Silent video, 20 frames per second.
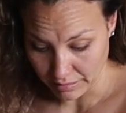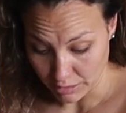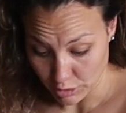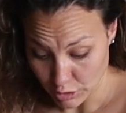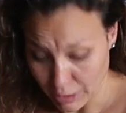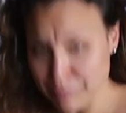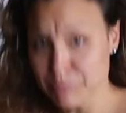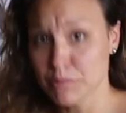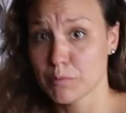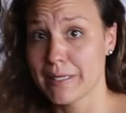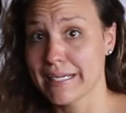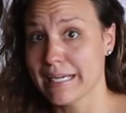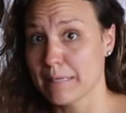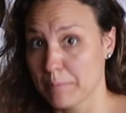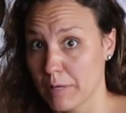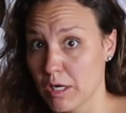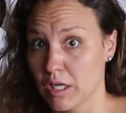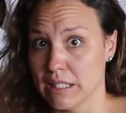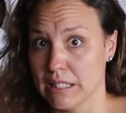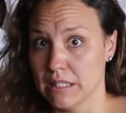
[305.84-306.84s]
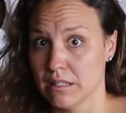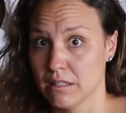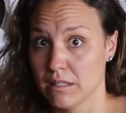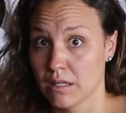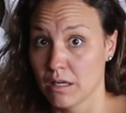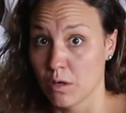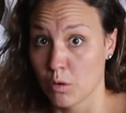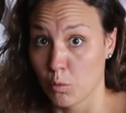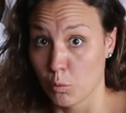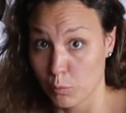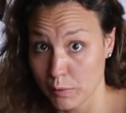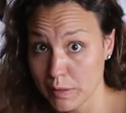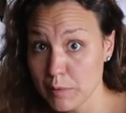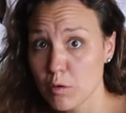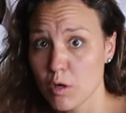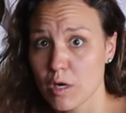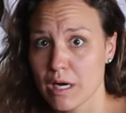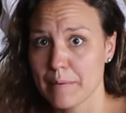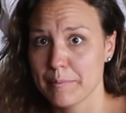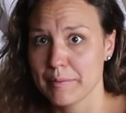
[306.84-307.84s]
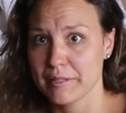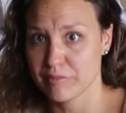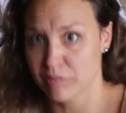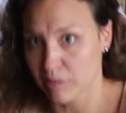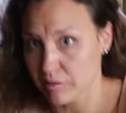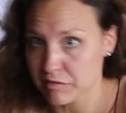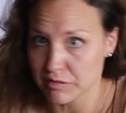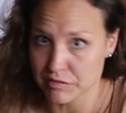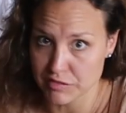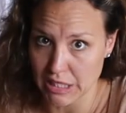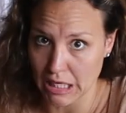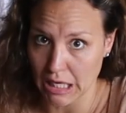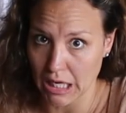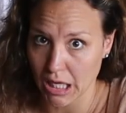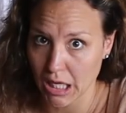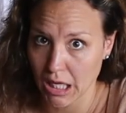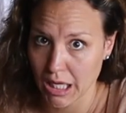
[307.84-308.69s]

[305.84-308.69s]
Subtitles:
you have to wake up early. We woke up at 4:15.